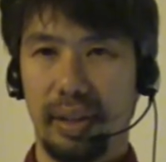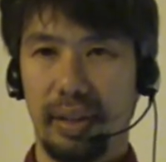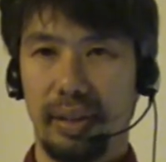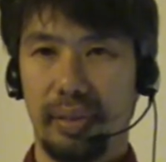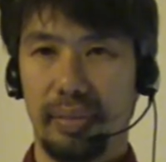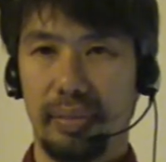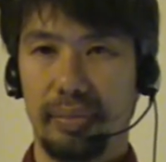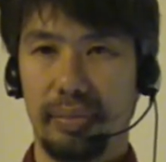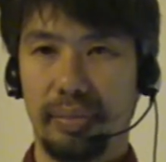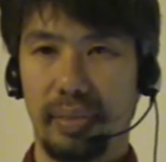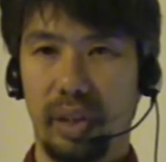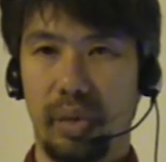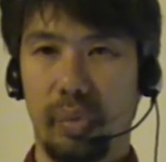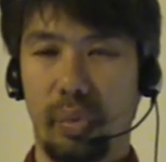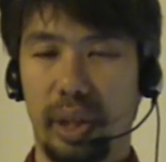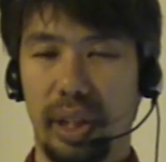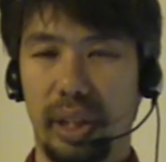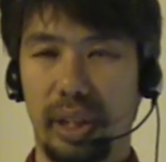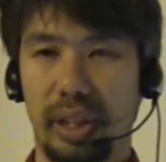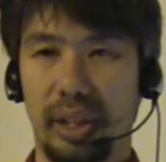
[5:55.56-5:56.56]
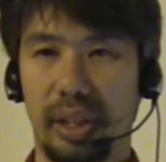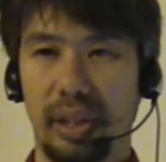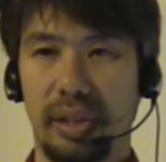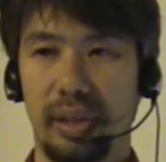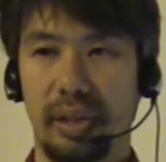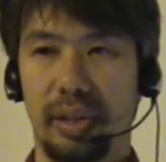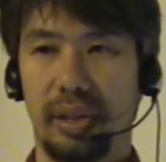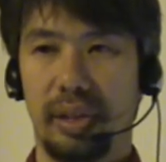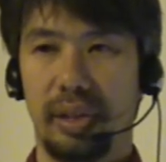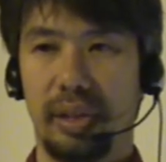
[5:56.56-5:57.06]
um, in
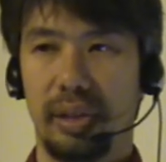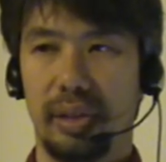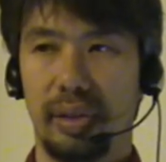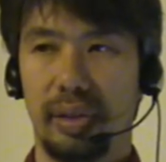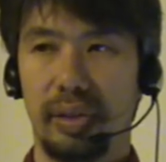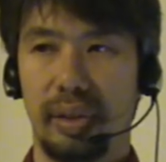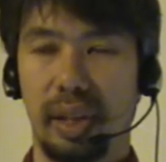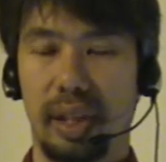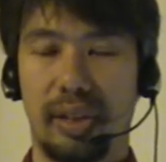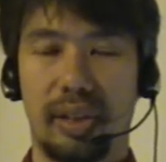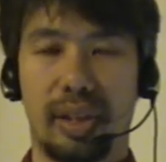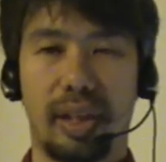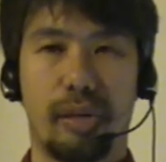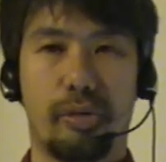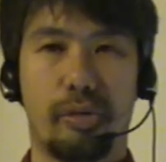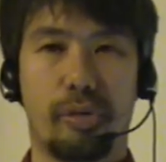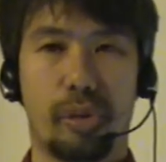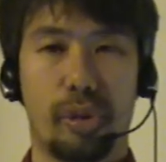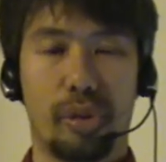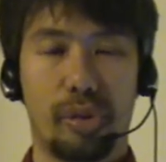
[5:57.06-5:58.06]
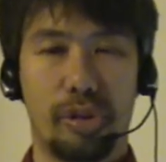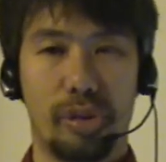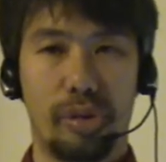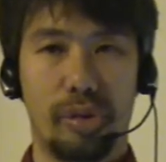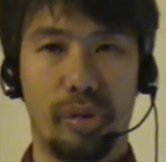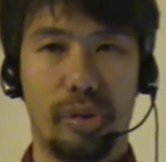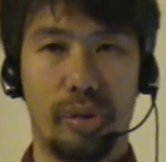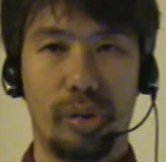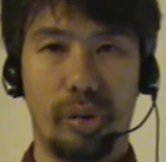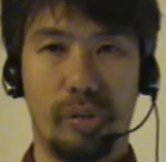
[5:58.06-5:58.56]
which uh, it can force
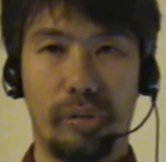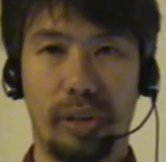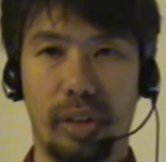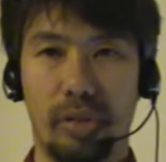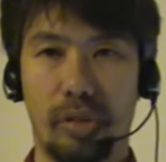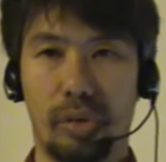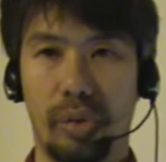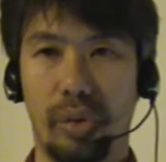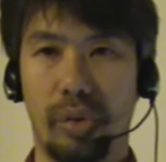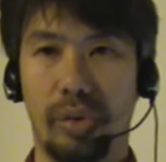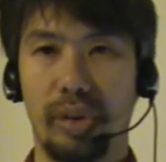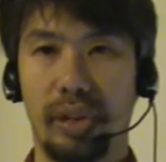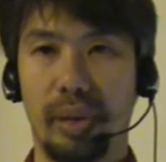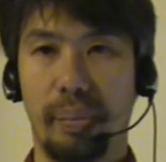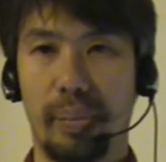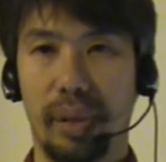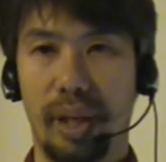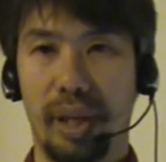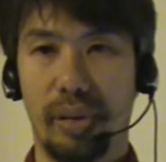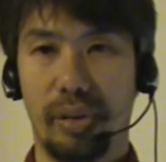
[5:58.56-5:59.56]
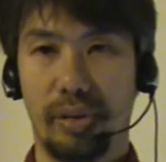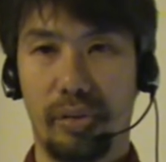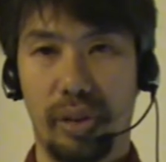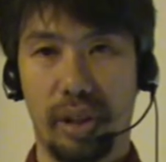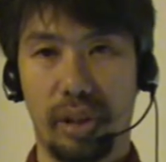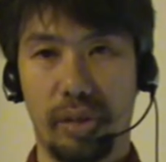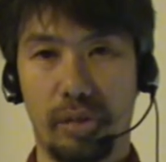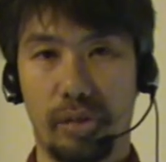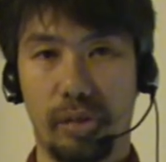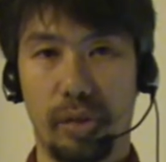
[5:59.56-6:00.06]
you to do things or demand
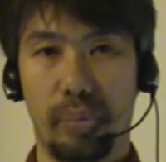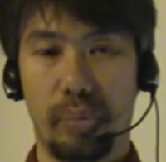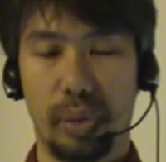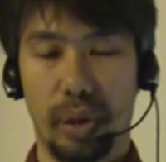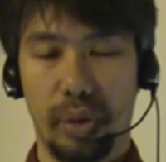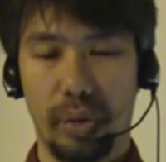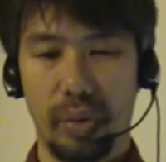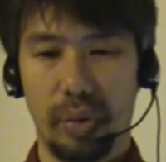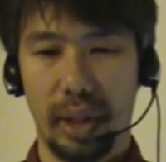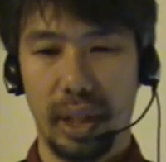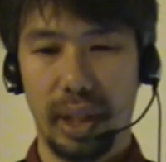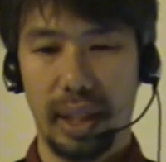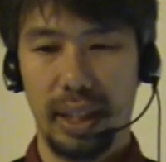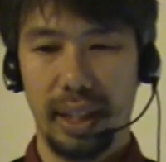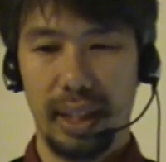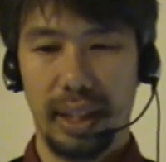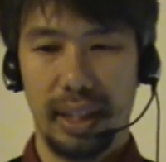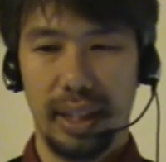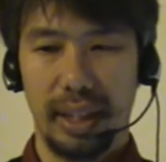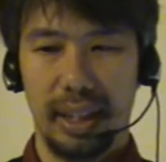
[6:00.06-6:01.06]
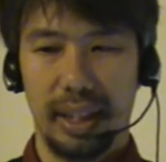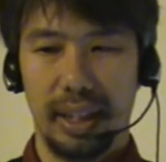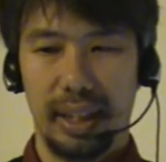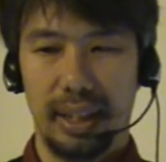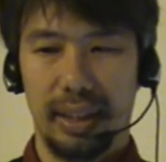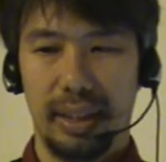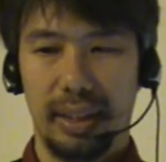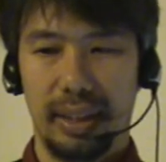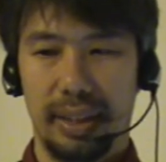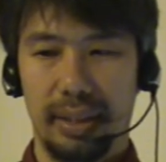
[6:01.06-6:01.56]
things from
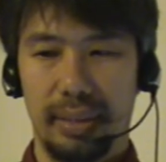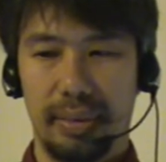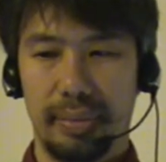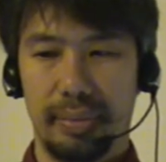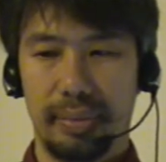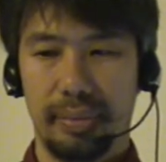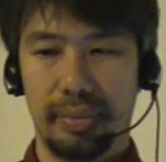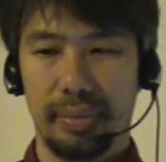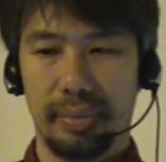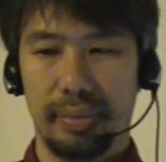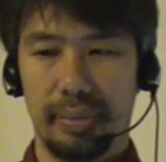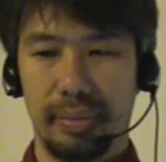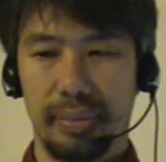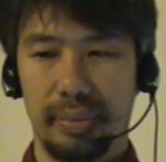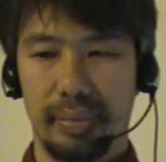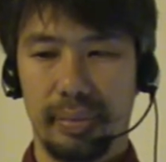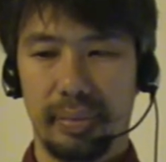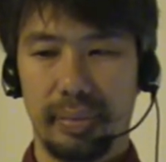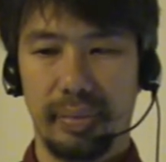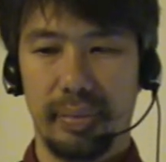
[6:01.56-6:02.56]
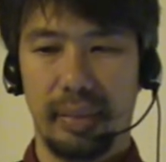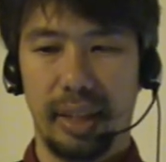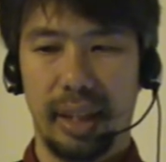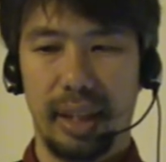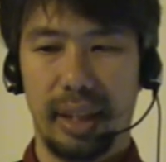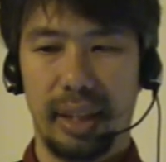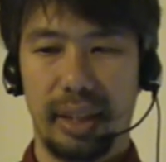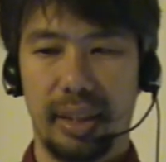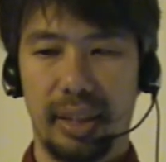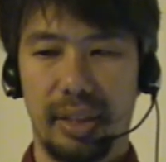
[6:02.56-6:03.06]
you. Um,
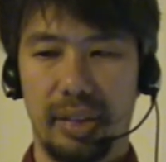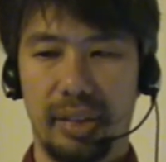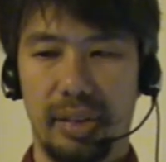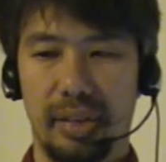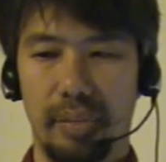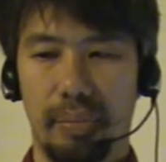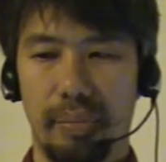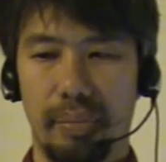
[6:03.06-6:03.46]
and